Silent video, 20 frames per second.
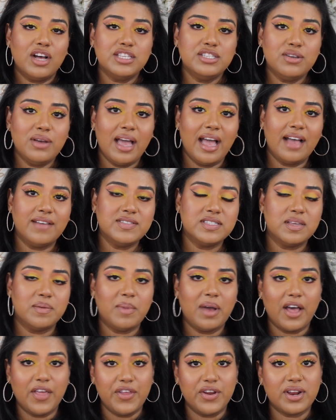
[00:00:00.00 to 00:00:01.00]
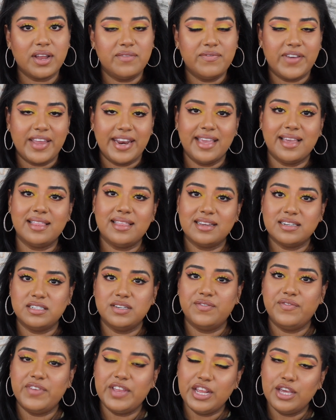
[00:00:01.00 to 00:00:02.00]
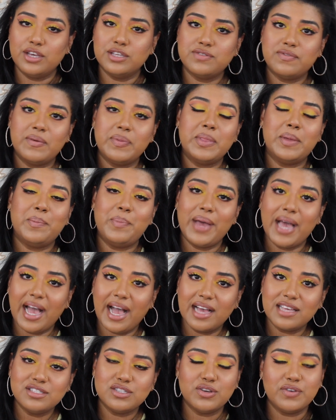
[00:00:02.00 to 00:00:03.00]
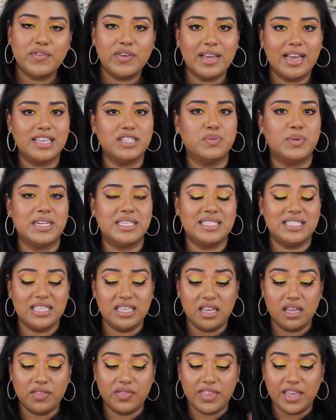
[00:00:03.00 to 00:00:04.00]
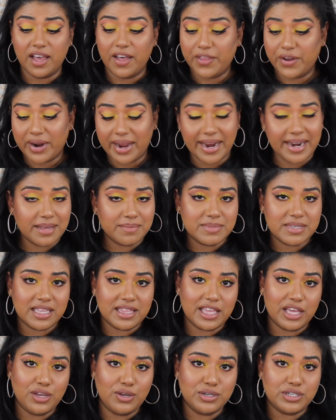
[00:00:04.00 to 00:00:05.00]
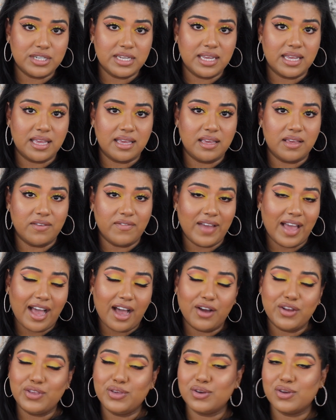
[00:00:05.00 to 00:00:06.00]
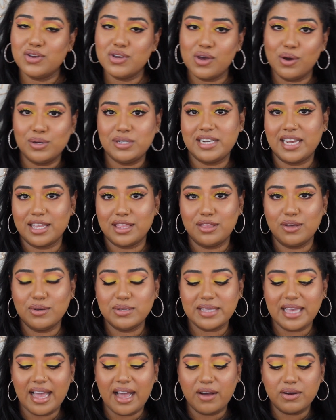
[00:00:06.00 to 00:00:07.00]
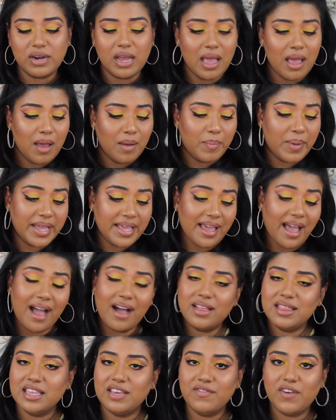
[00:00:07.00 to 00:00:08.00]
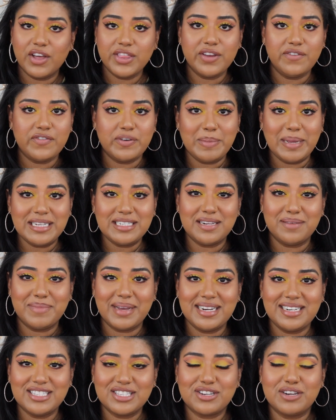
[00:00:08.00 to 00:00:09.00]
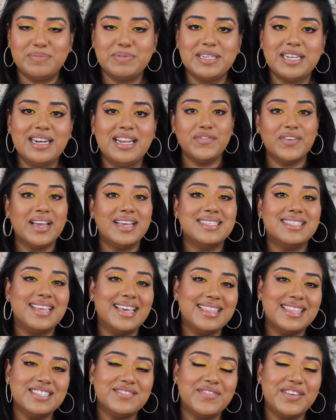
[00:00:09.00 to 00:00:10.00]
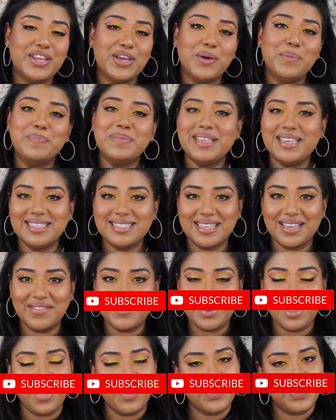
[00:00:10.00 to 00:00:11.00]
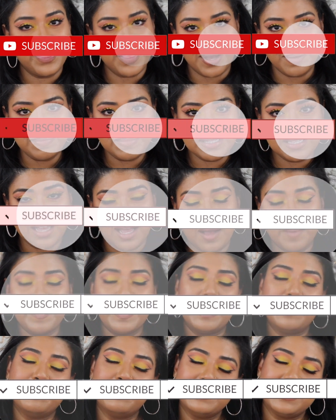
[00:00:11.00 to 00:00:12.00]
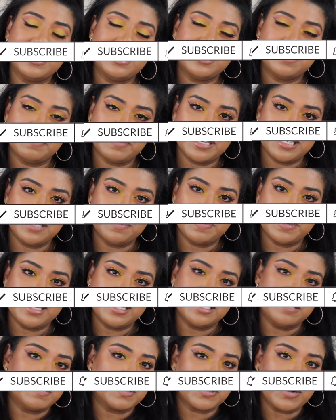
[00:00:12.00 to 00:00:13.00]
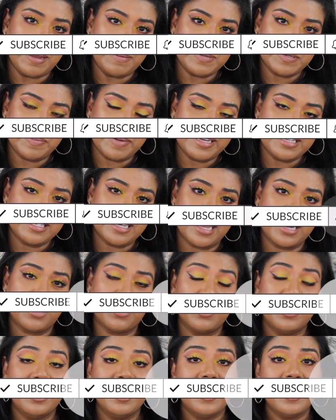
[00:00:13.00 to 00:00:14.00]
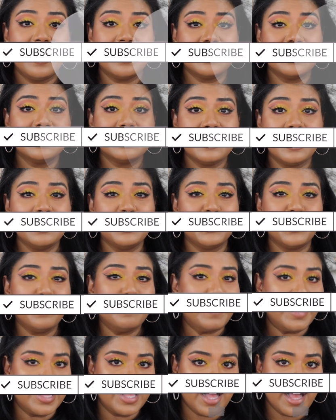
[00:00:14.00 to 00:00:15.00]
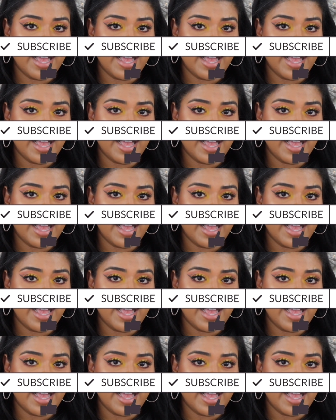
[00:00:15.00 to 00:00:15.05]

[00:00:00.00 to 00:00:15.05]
also have some other Confetti Collection videos from the past, so if you guys want to see the other items that they usually give out, you can go check those out. But yeah, I'll leave all the information in my description. If you guys like this video, please give it a thumbs up, and please subscribe to my channel and click that little bell